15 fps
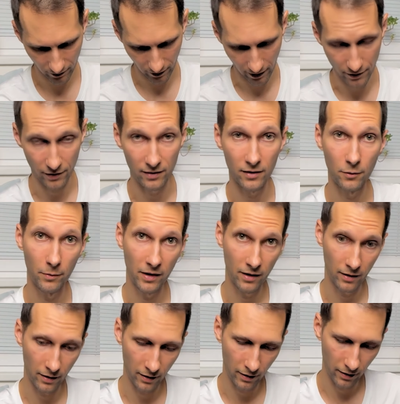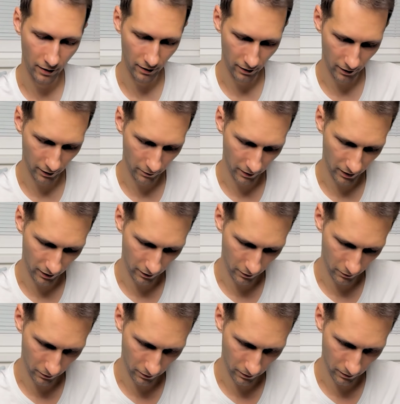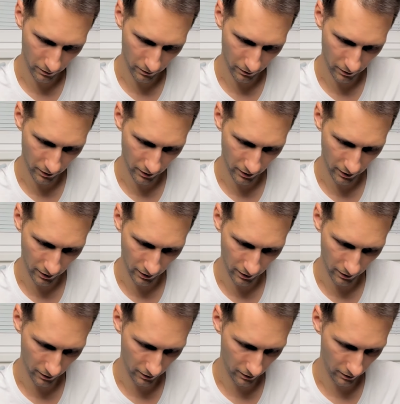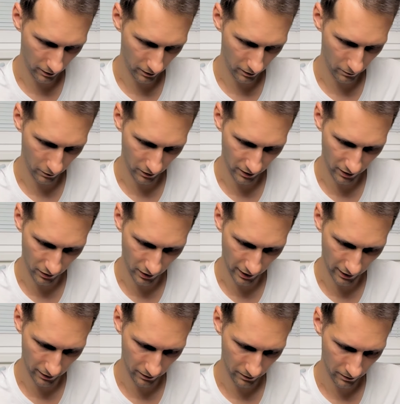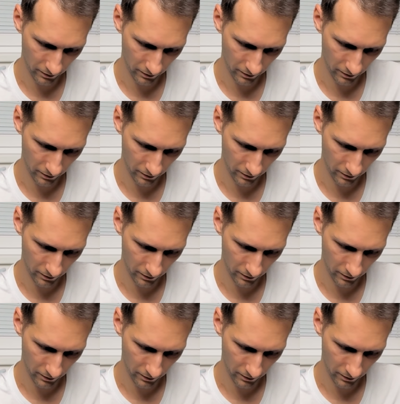I just quickly go through to see what's in there.